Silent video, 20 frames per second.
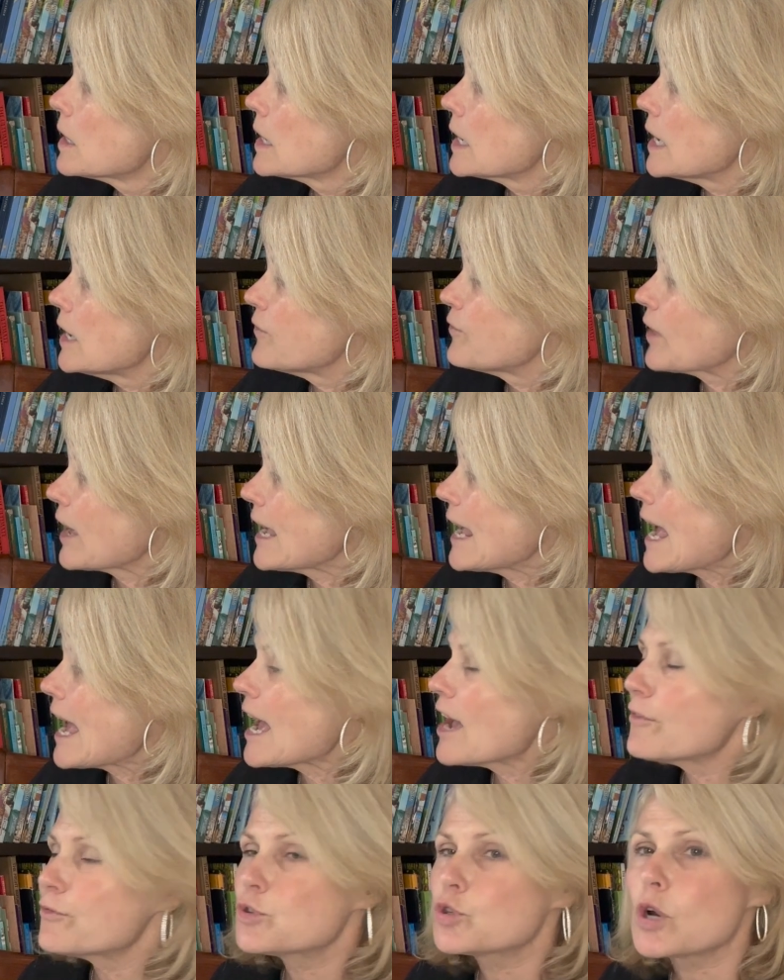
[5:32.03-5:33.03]
If they
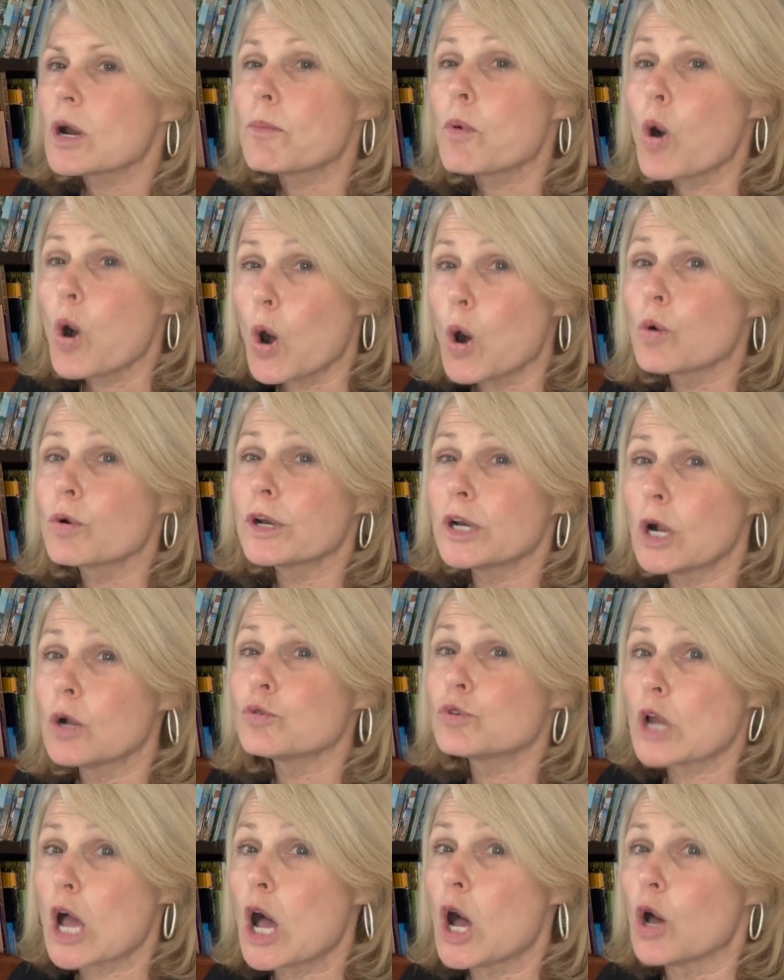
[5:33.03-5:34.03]
have trouble holding on
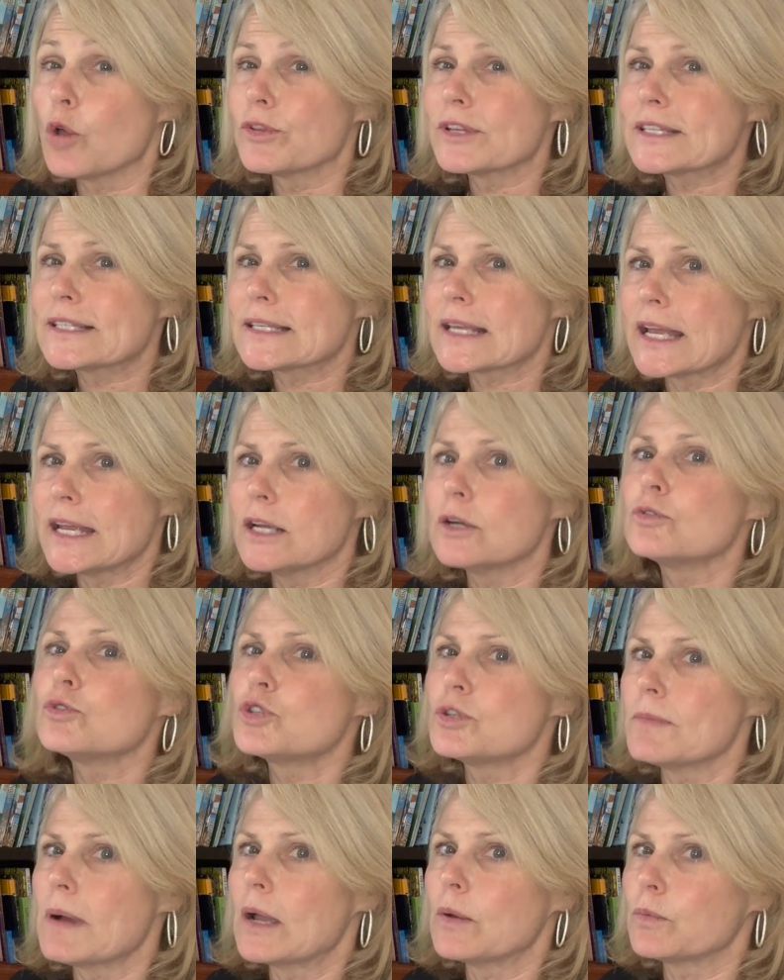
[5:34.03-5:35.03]
to all the sounds,
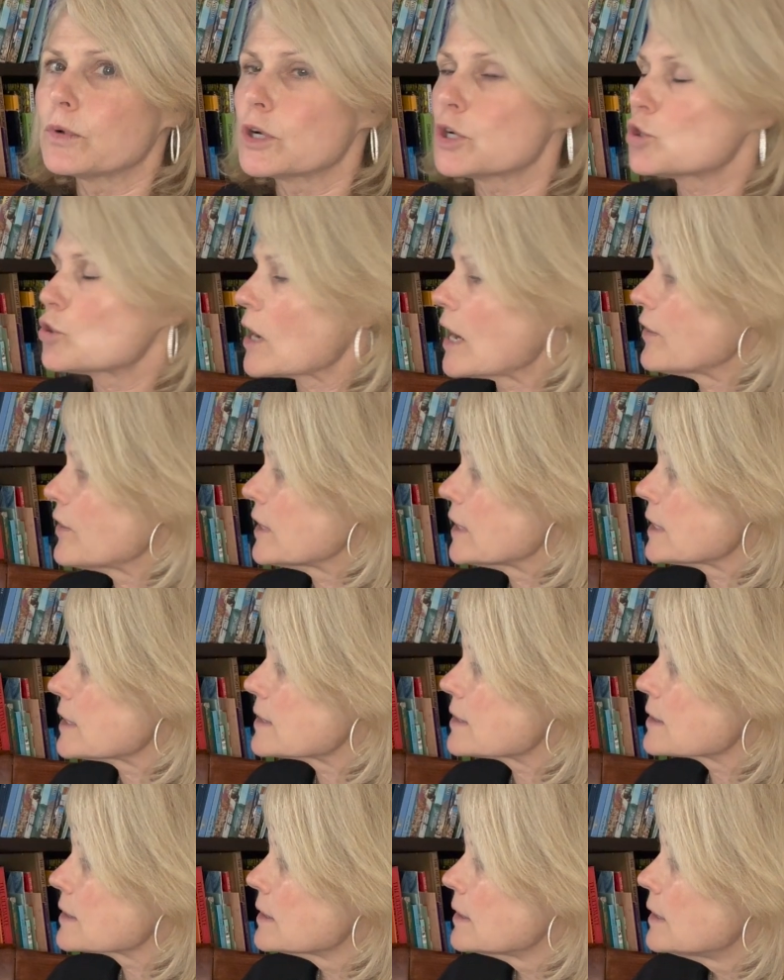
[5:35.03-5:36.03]
you might want to try
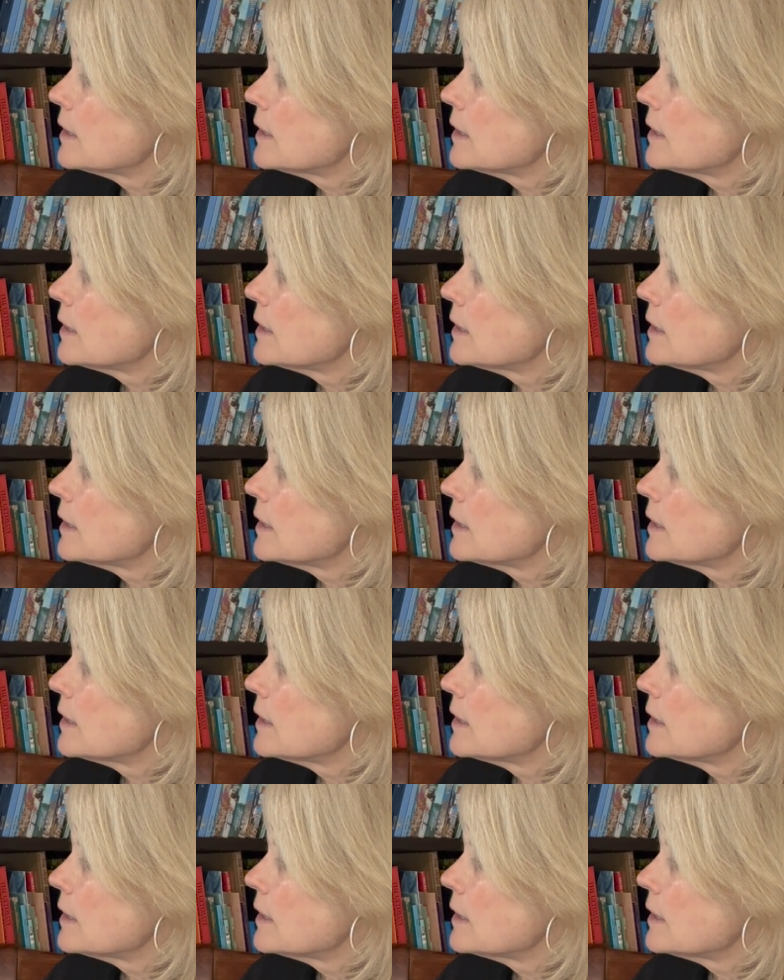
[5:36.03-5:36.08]
this.